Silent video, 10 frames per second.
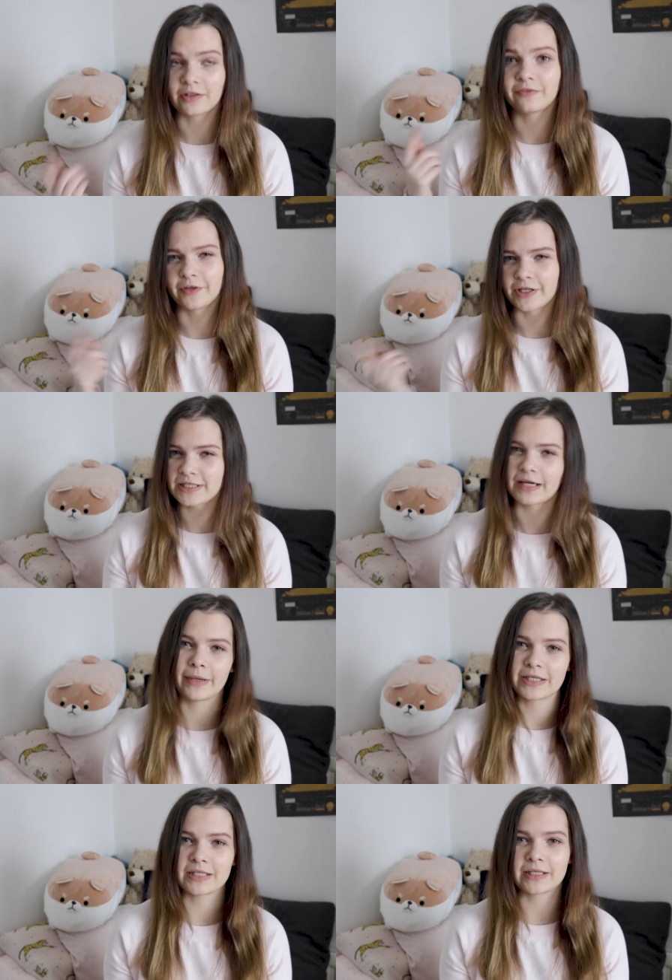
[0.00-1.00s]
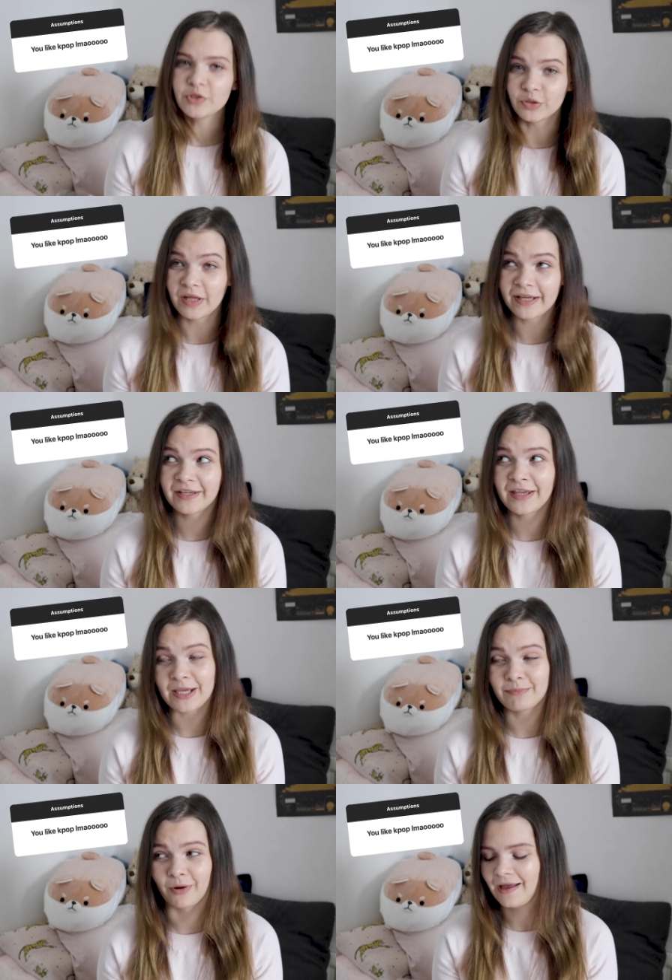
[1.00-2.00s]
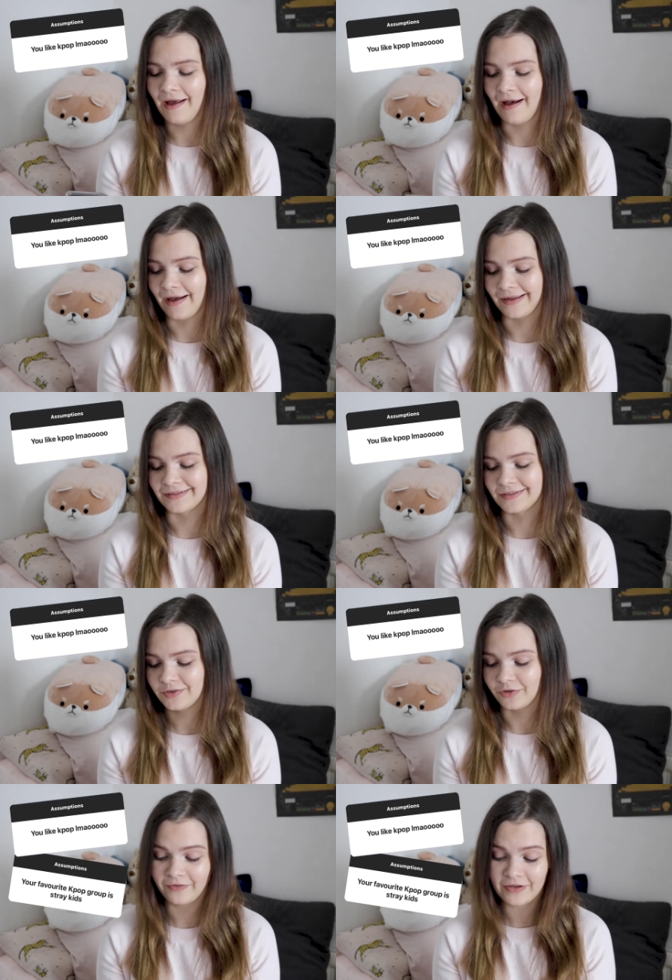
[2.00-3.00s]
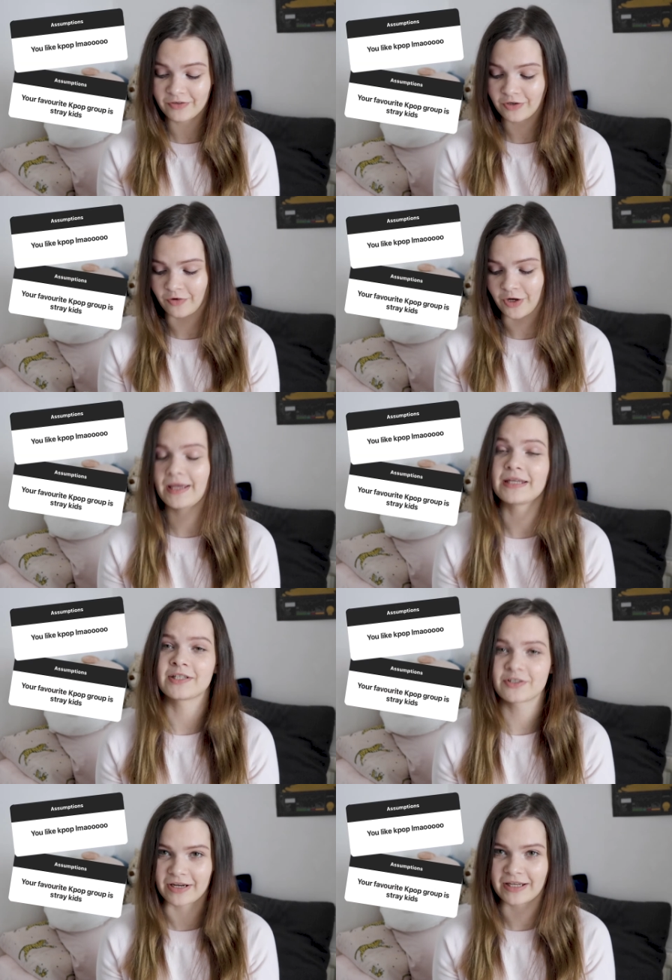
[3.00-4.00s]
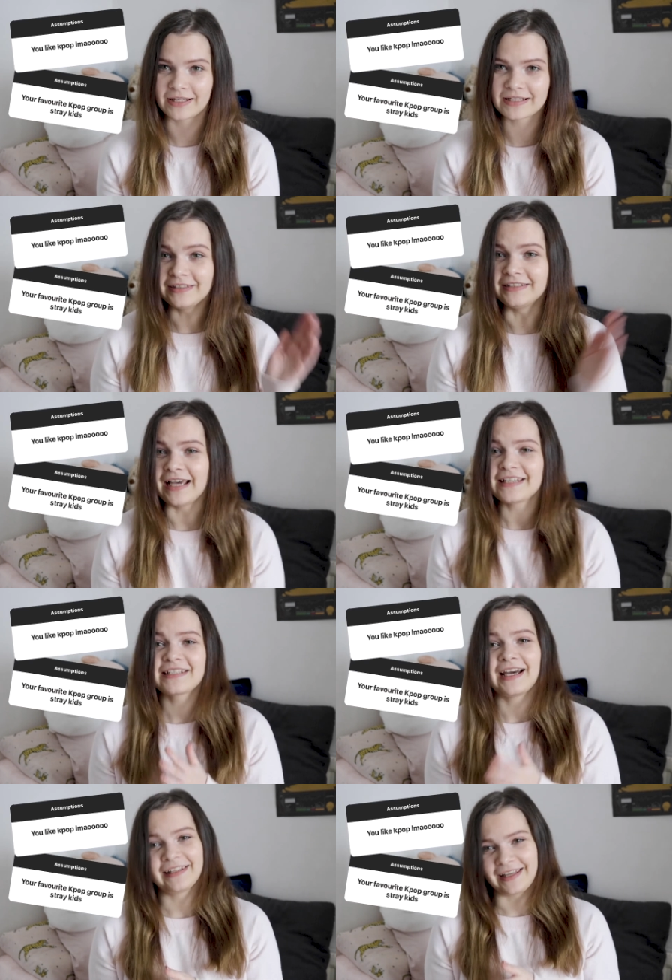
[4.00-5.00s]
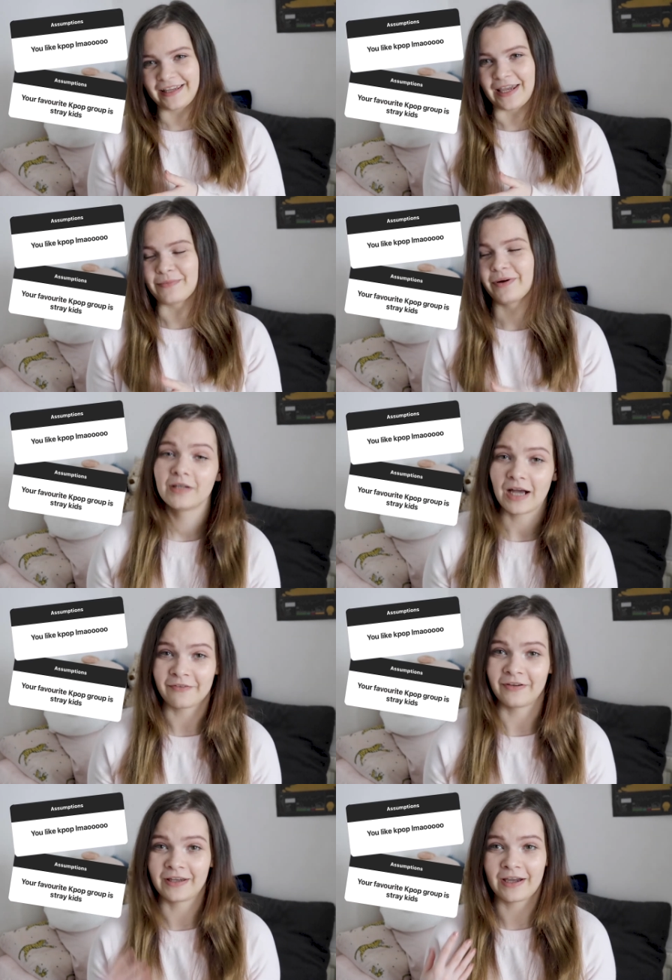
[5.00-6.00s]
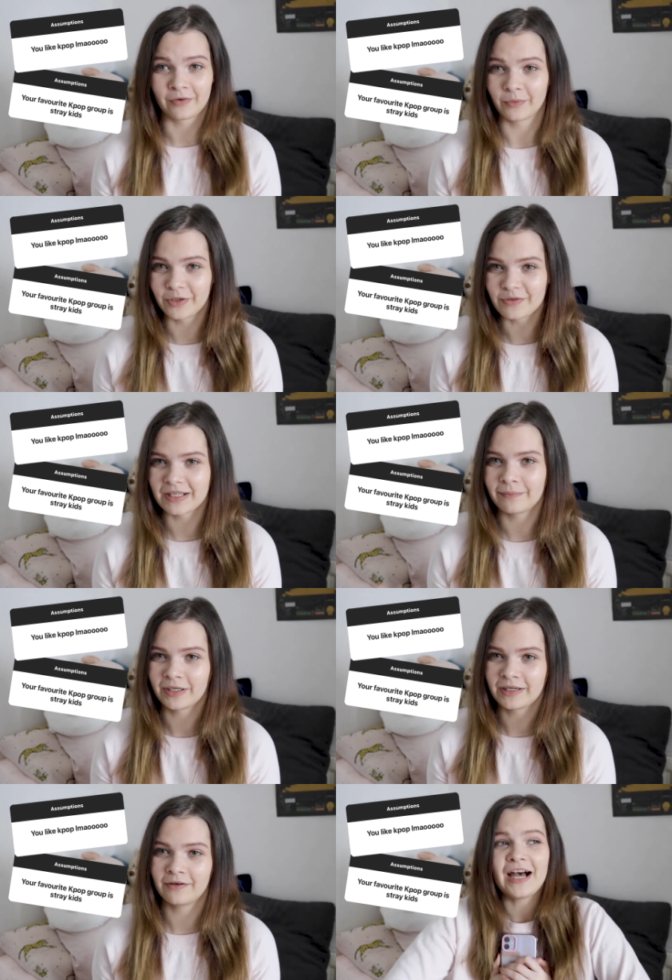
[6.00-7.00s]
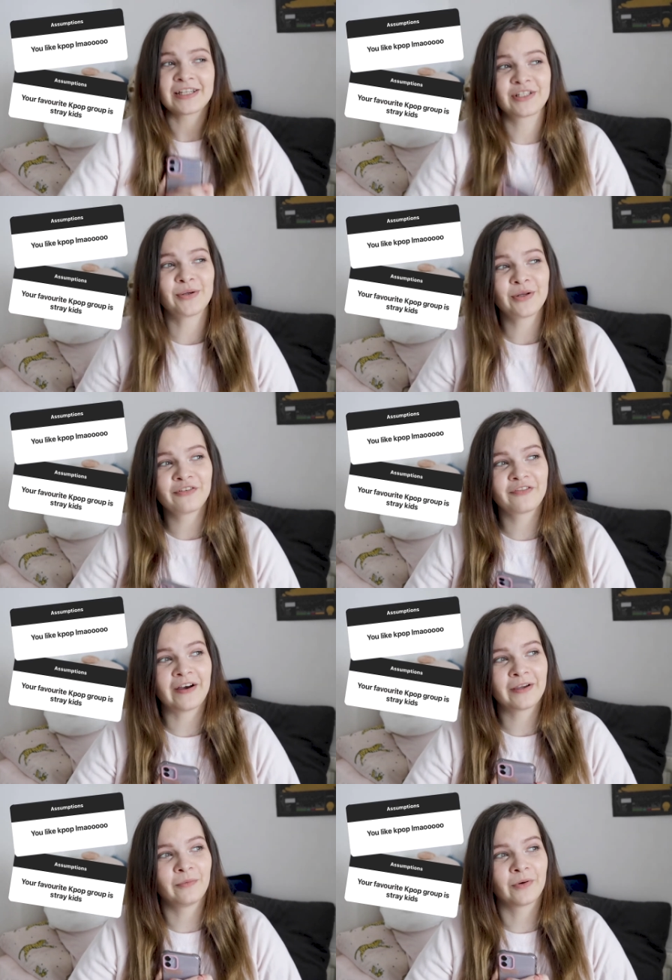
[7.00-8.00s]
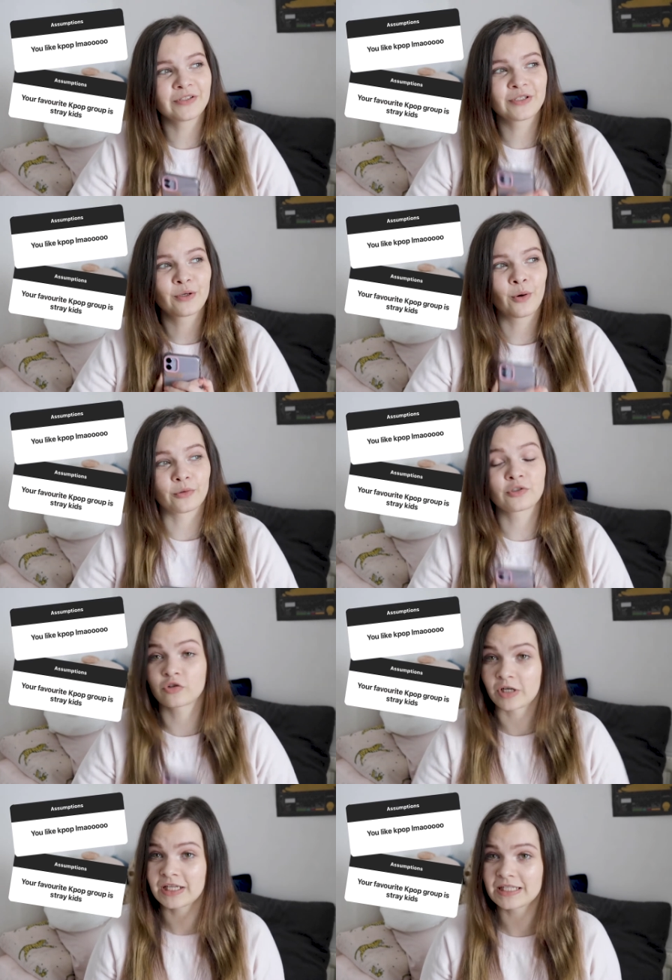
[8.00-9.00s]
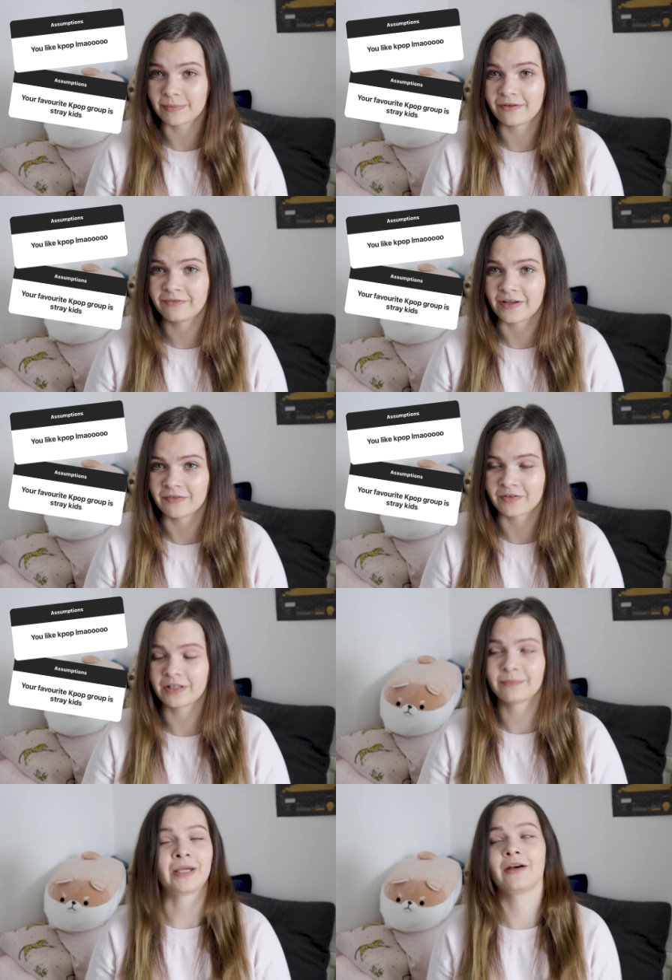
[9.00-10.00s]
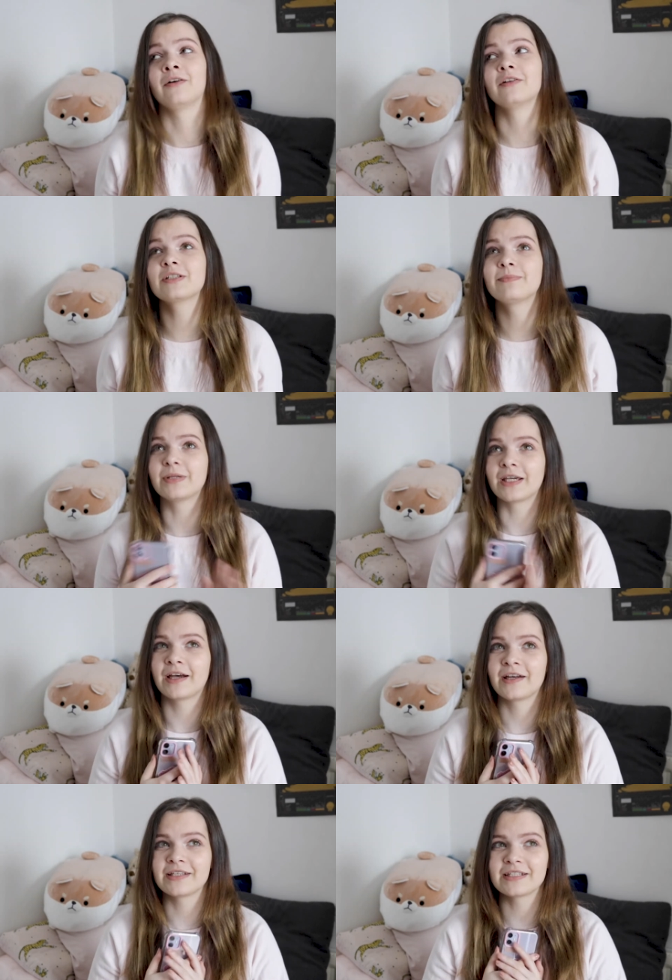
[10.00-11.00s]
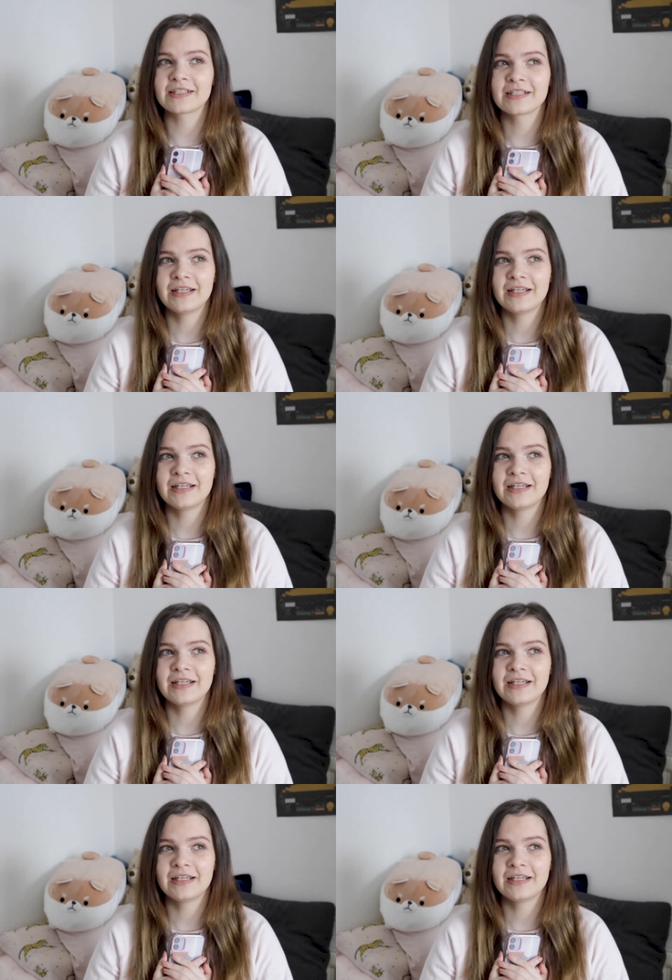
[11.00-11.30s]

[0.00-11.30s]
the first time I did it. You like K-pop and your favourite group is Stray Kids. Yes, I like K-pop. I think everyone knows that by now. I don't know if I want to call Stray Kids my favourite, my alt, because